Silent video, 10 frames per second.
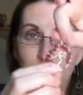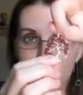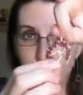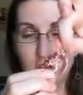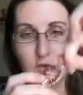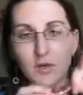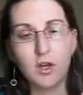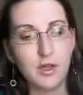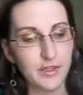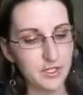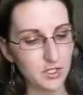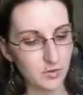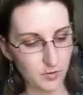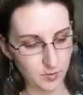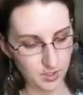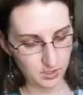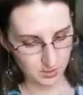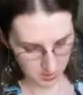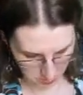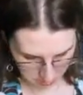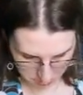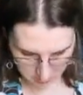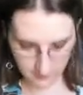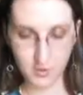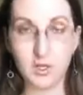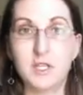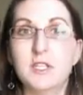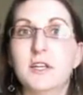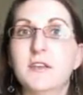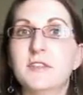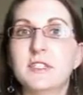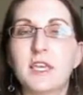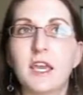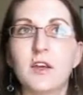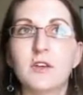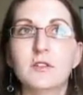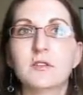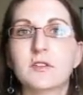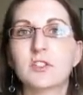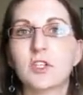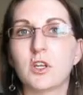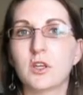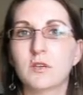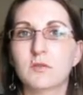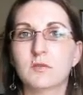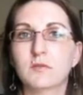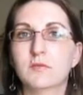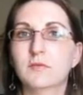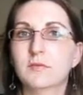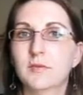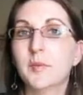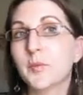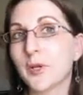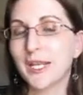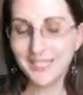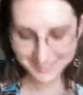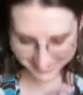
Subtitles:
genuine authentic ruby, and again, just to give you an idea of scale, I'll show you. Pretty.